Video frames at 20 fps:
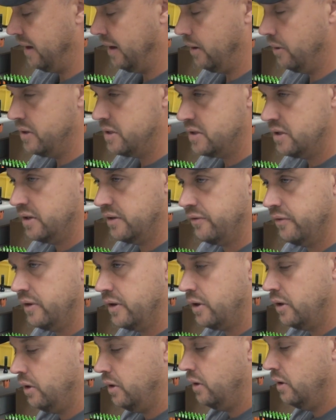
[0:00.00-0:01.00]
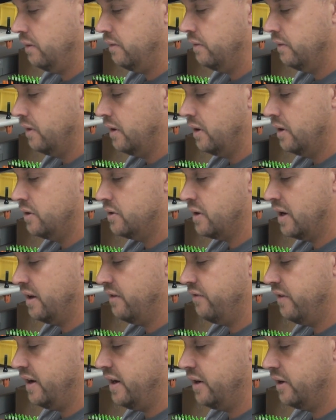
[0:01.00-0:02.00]
I always look for the curve, try
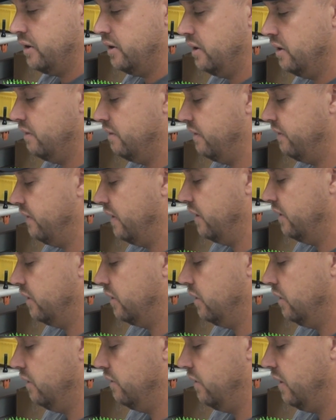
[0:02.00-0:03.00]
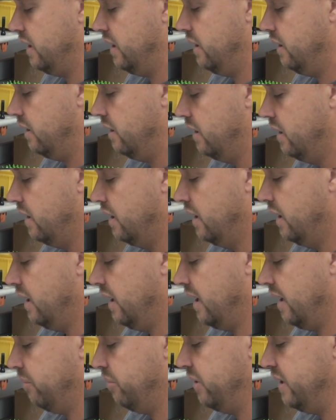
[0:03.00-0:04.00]
to find the curve. I found the curve right here,
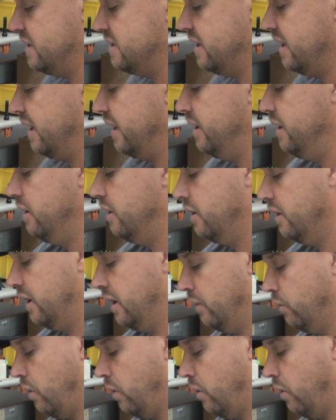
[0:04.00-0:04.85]
and I place it on here.